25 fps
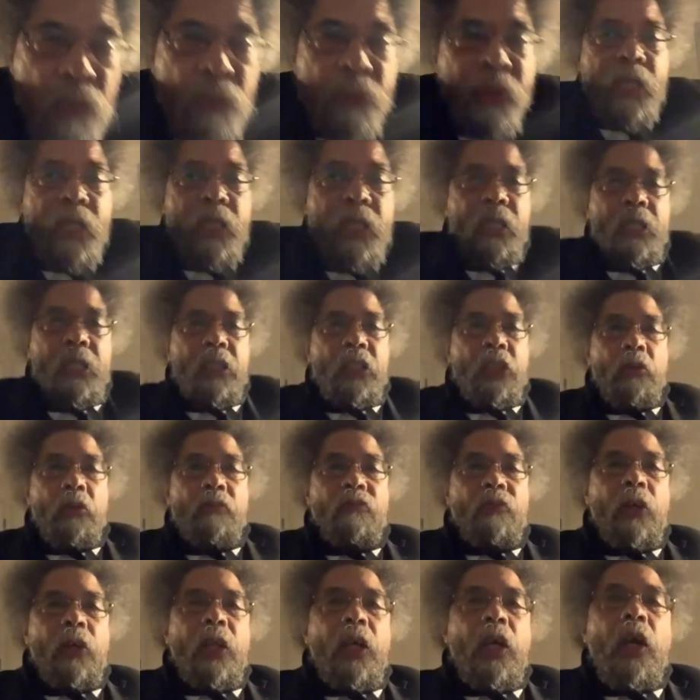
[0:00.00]
speaking and so
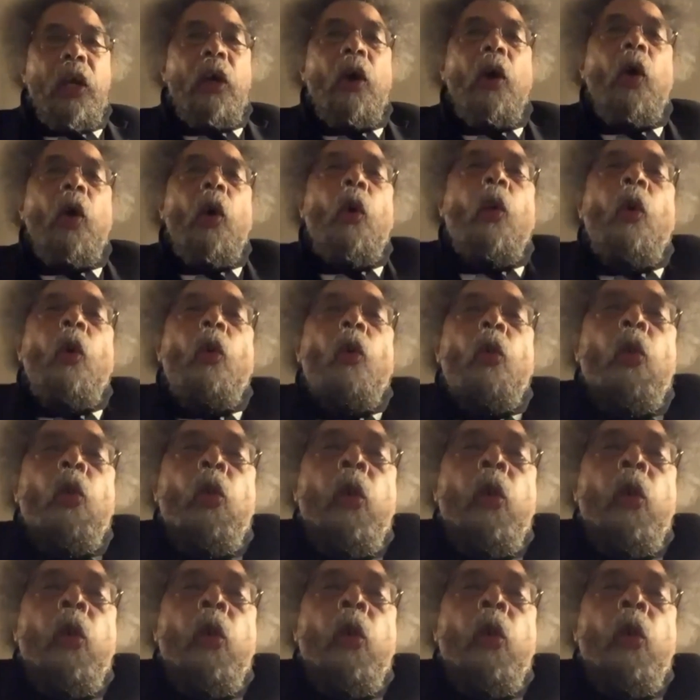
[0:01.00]
forth.